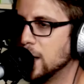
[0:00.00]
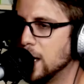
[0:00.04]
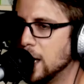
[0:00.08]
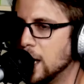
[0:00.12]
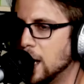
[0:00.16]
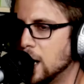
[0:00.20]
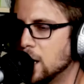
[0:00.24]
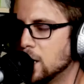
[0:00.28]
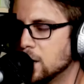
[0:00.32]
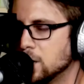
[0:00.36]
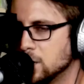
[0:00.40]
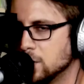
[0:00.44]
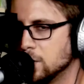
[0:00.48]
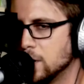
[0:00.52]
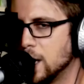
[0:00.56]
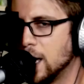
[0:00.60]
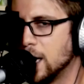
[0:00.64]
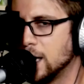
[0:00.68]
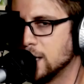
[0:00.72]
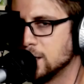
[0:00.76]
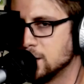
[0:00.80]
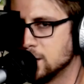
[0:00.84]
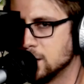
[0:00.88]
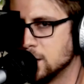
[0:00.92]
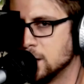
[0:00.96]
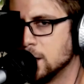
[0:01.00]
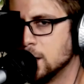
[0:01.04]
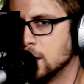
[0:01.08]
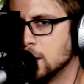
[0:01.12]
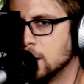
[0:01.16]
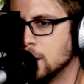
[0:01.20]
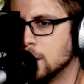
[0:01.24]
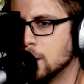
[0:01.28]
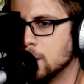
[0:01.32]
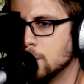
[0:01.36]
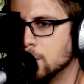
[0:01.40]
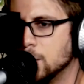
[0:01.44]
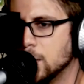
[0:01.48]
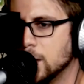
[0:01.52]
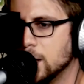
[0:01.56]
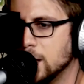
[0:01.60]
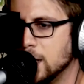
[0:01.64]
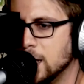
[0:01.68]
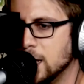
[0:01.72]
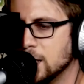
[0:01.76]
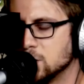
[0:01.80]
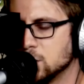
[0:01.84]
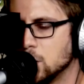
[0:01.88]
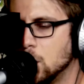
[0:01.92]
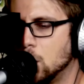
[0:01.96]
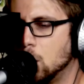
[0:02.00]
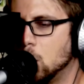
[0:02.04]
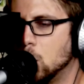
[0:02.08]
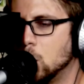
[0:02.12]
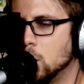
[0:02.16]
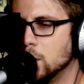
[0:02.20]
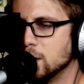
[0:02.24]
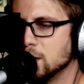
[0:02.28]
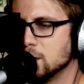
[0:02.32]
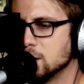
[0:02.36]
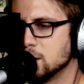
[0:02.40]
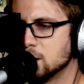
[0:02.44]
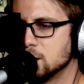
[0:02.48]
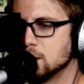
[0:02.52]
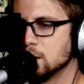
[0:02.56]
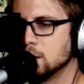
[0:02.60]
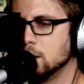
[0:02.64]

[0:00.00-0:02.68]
hire you guys. But it's always,